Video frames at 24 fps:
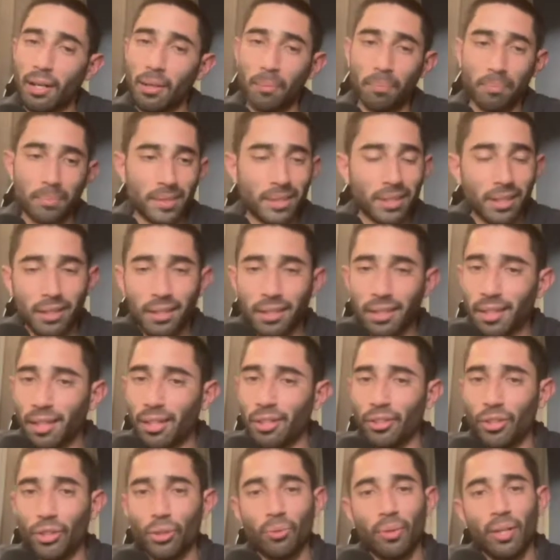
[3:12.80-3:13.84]
tug
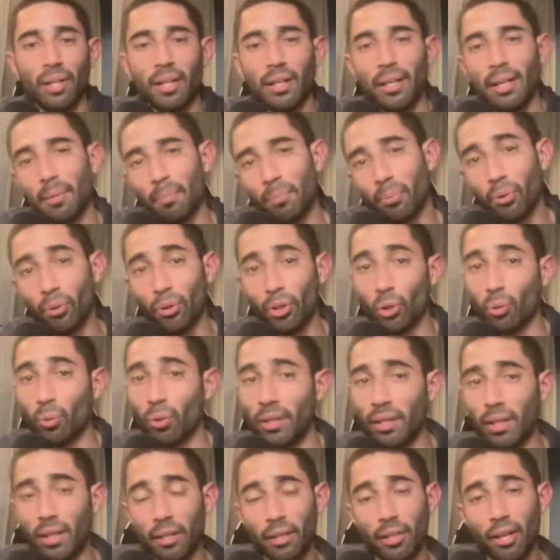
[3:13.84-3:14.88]
on you and pull you
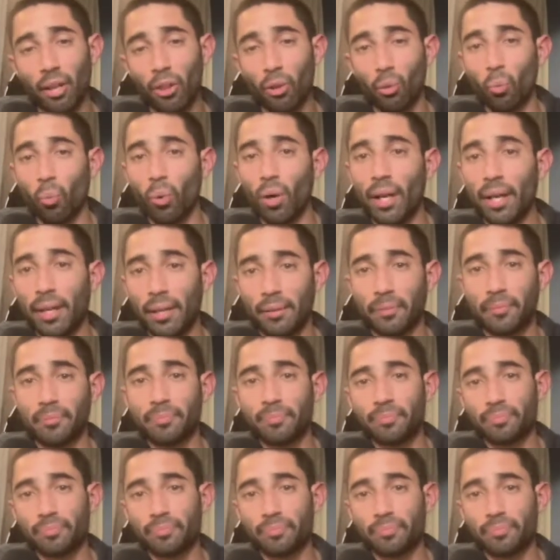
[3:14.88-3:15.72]
in another way.